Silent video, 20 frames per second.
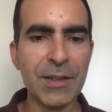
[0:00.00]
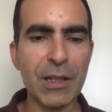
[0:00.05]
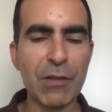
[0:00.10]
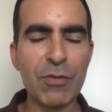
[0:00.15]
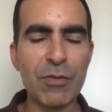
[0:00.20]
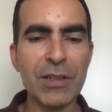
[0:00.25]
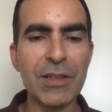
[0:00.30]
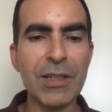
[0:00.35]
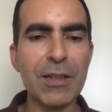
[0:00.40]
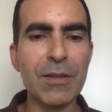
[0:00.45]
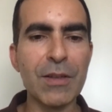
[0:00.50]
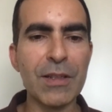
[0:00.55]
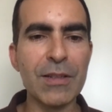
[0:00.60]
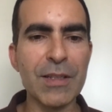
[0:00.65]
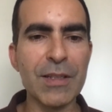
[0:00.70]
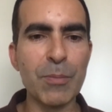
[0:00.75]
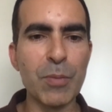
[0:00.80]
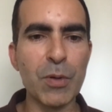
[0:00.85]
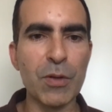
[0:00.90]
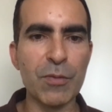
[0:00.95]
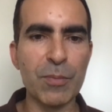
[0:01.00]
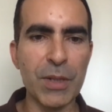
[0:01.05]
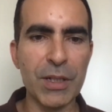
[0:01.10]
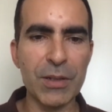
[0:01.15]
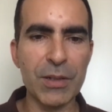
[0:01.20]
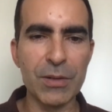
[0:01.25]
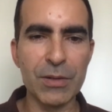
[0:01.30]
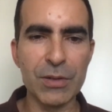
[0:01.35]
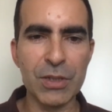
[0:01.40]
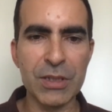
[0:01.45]
If I take the example of
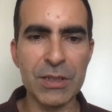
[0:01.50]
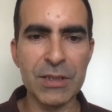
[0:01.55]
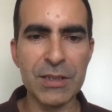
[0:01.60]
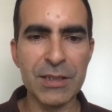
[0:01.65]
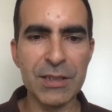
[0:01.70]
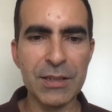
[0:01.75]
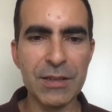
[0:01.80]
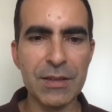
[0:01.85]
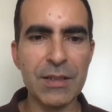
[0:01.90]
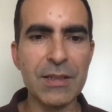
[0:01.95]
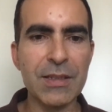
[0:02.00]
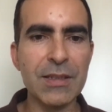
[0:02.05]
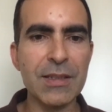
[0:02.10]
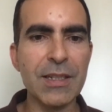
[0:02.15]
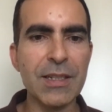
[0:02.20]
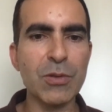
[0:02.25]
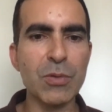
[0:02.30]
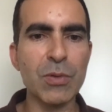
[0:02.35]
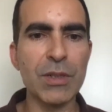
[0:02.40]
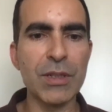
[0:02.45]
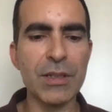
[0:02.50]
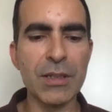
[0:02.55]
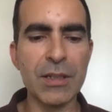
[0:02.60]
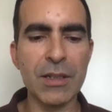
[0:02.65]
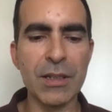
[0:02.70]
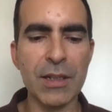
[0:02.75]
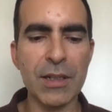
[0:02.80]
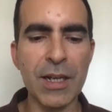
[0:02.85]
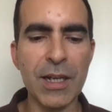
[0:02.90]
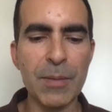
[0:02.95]
biology, this is actually
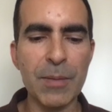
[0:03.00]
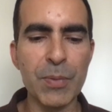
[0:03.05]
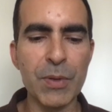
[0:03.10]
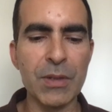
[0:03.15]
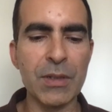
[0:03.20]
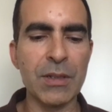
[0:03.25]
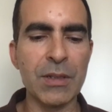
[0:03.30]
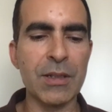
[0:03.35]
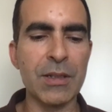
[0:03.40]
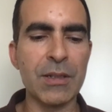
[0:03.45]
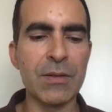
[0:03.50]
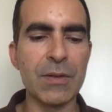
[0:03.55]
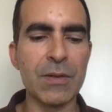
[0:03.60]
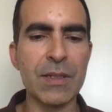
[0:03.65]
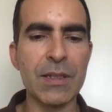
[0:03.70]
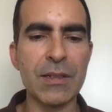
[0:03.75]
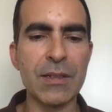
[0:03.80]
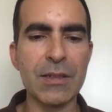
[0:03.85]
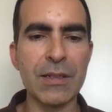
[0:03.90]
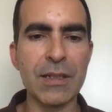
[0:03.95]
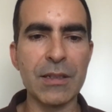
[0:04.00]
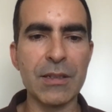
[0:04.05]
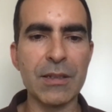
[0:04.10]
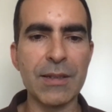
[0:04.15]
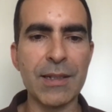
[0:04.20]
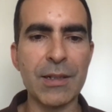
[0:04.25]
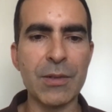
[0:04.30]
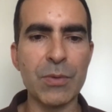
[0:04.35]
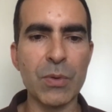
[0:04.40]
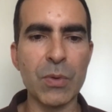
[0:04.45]
happening in the sense that
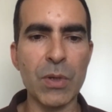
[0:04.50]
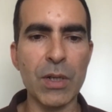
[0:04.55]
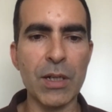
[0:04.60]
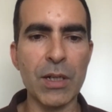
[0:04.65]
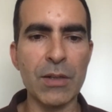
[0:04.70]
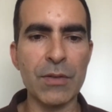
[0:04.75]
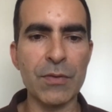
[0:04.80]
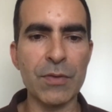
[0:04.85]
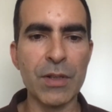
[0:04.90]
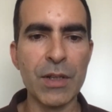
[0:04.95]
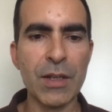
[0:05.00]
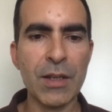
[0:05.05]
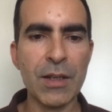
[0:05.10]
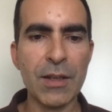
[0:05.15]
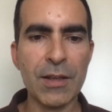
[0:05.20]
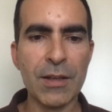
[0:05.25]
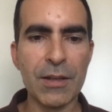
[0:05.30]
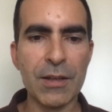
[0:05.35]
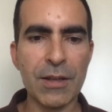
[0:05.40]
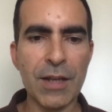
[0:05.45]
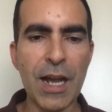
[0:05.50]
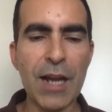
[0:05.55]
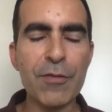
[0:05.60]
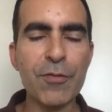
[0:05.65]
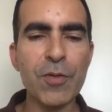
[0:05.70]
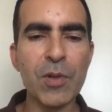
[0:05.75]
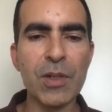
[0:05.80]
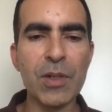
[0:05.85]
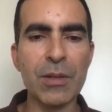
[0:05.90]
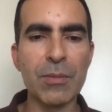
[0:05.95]
now you have
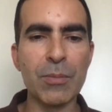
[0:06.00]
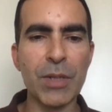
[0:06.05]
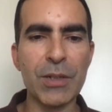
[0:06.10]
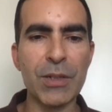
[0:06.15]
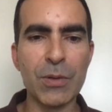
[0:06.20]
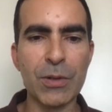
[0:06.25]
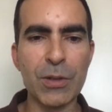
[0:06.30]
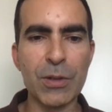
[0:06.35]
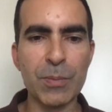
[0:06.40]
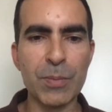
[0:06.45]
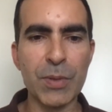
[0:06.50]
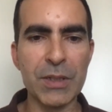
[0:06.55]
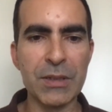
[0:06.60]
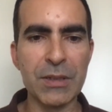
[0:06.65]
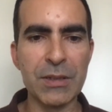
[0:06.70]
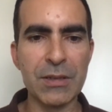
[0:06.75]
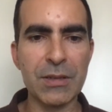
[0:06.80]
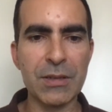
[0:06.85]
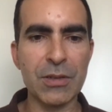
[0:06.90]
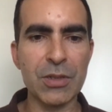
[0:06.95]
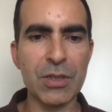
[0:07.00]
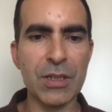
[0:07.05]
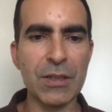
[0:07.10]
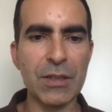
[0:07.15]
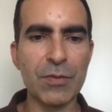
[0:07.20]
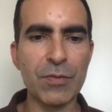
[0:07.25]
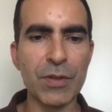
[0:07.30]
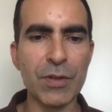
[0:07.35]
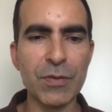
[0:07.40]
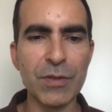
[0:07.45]
African bio companies such
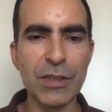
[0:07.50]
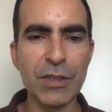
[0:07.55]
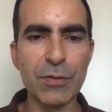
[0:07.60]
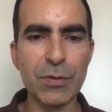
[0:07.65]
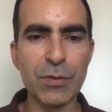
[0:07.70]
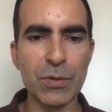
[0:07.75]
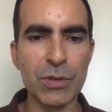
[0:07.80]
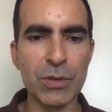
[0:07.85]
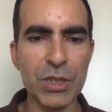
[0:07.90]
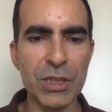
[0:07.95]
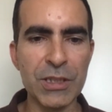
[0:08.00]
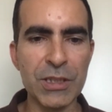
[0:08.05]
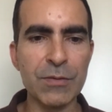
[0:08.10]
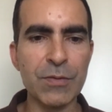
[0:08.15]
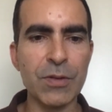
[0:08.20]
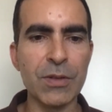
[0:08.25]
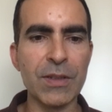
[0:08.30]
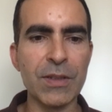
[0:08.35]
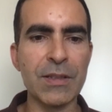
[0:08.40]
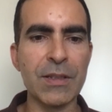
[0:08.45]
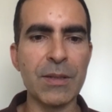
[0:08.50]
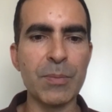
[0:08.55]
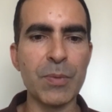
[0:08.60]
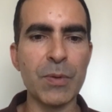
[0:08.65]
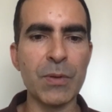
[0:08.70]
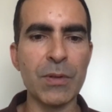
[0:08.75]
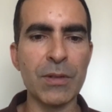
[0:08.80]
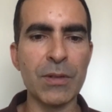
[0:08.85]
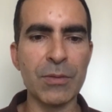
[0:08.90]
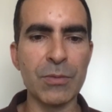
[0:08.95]
as 54Gene, for
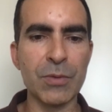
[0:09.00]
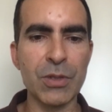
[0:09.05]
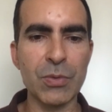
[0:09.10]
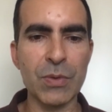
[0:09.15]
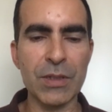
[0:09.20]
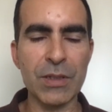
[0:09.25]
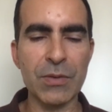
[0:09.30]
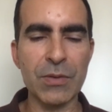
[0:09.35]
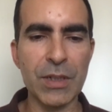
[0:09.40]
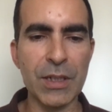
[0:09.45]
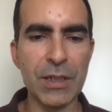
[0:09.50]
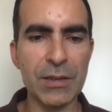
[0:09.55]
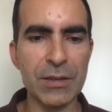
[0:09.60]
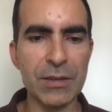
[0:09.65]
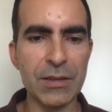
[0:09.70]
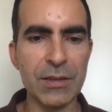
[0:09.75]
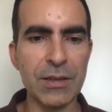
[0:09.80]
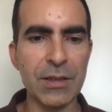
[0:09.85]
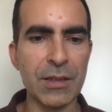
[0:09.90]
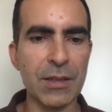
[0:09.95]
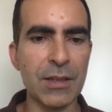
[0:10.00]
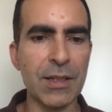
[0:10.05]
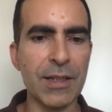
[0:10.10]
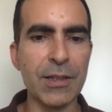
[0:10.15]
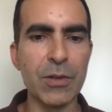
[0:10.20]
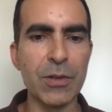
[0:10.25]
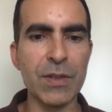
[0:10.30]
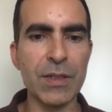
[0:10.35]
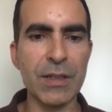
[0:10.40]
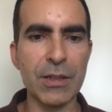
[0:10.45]
example, which was created in
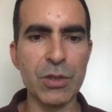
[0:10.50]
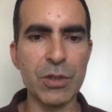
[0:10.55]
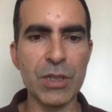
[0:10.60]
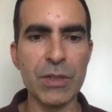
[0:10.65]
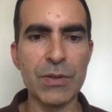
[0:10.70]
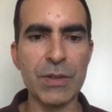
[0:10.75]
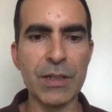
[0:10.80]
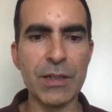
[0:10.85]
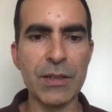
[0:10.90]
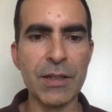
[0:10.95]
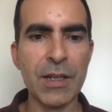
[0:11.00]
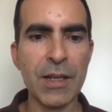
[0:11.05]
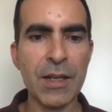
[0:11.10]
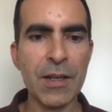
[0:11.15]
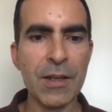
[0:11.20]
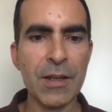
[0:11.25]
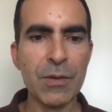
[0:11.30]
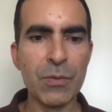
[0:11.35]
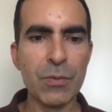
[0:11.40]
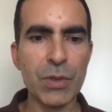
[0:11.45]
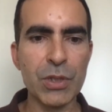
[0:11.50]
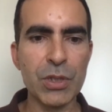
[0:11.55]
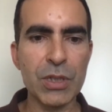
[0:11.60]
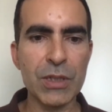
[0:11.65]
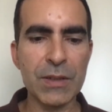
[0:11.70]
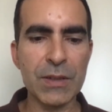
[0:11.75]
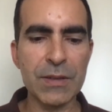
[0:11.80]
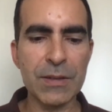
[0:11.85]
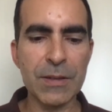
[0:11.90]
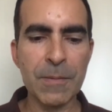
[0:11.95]
Lagos, Nigeria, which
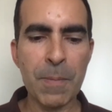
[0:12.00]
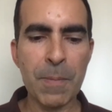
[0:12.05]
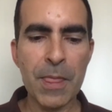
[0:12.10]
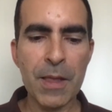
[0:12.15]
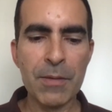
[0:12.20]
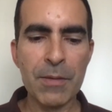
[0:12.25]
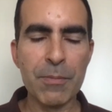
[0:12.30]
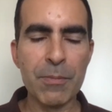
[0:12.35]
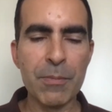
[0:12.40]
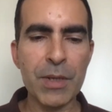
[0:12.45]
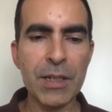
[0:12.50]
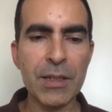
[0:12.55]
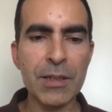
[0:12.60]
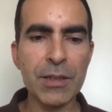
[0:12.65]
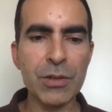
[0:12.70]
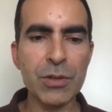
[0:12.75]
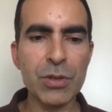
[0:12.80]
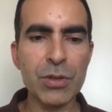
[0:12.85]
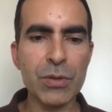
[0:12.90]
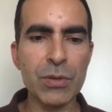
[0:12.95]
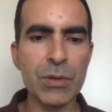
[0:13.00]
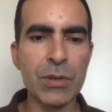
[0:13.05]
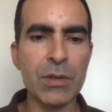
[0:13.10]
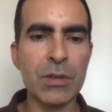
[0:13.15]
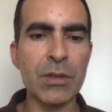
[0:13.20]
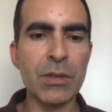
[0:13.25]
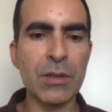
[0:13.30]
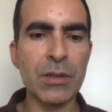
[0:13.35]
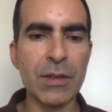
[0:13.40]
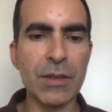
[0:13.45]
is making
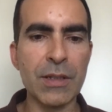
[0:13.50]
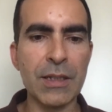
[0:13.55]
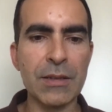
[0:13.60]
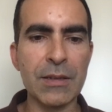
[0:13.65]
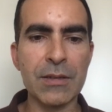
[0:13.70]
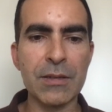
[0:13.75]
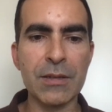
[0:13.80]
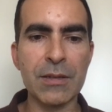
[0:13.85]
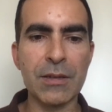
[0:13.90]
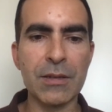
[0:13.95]
sure that